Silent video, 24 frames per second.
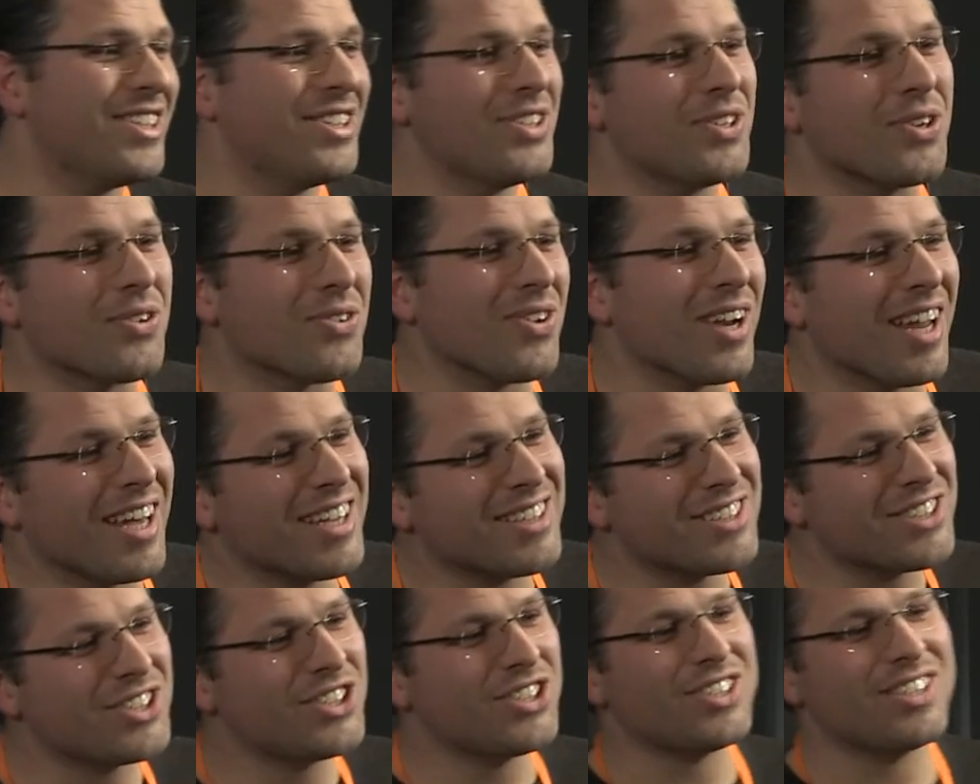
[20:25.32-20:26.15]
your
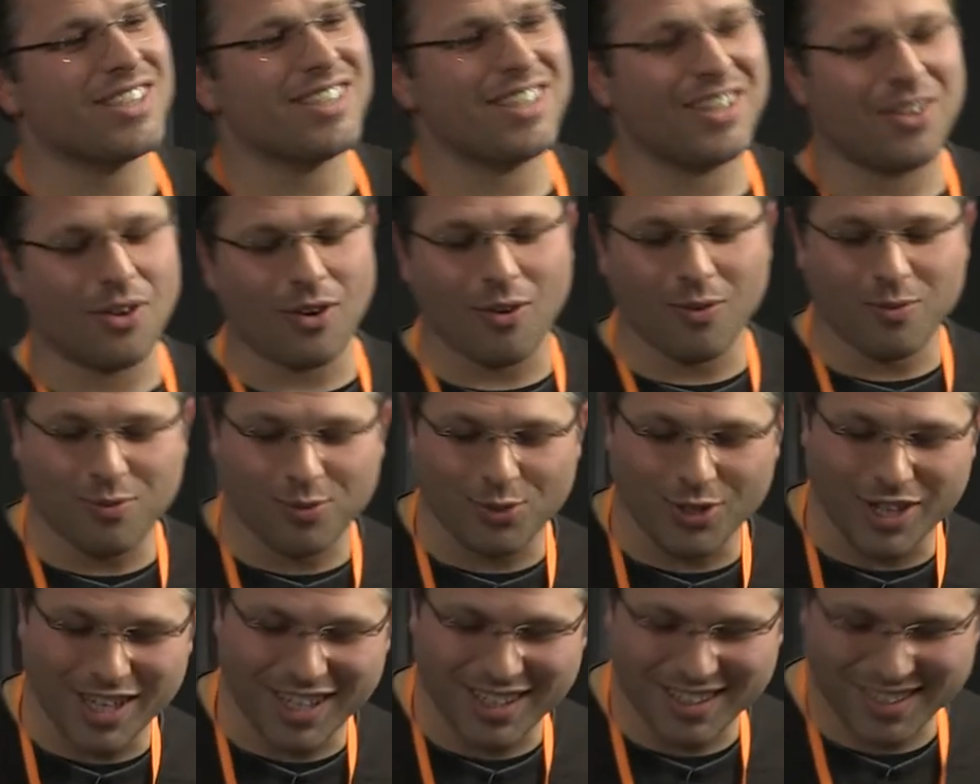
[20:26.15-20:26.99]
lunch.
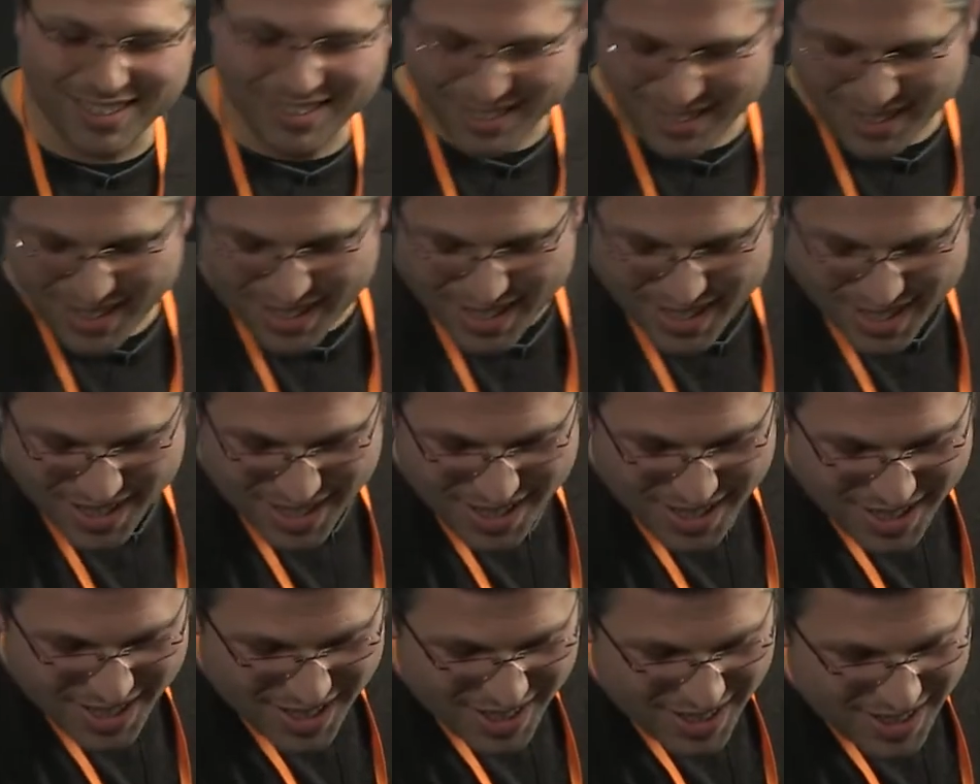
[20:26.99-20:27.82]
Hopefully
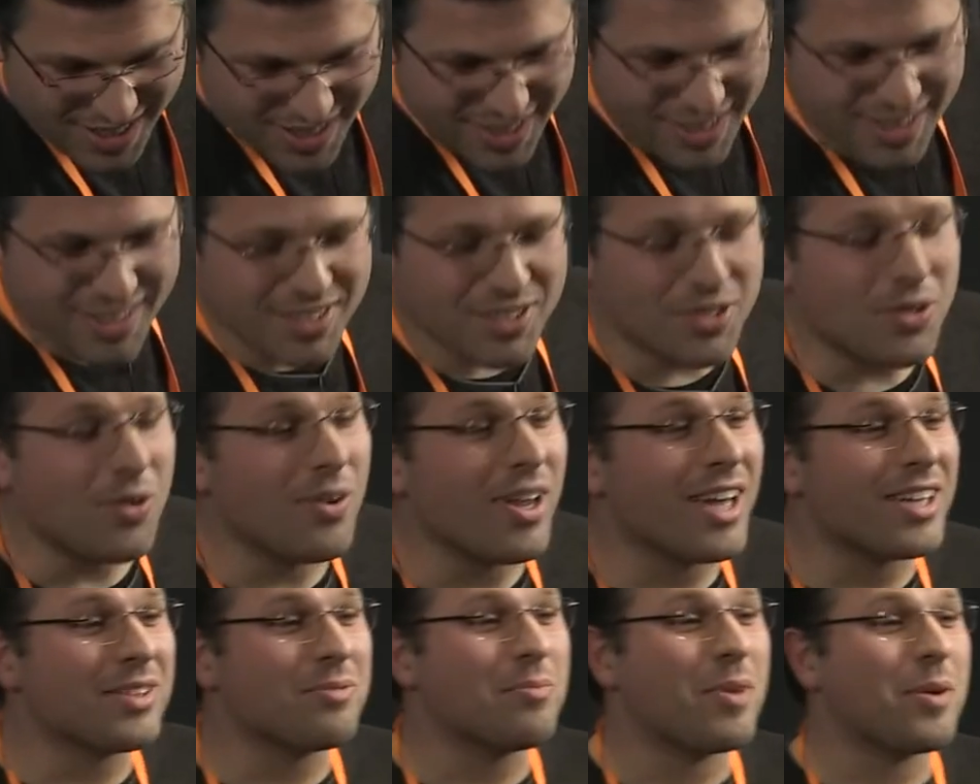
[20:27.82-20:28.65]
you
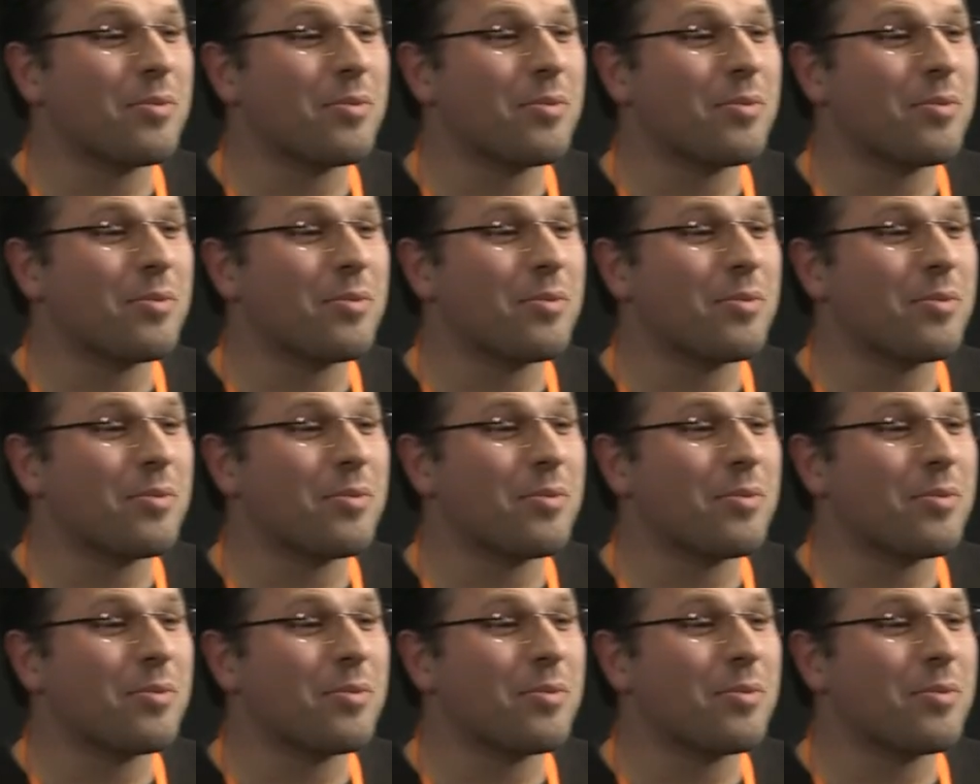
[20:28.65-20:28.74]
liked my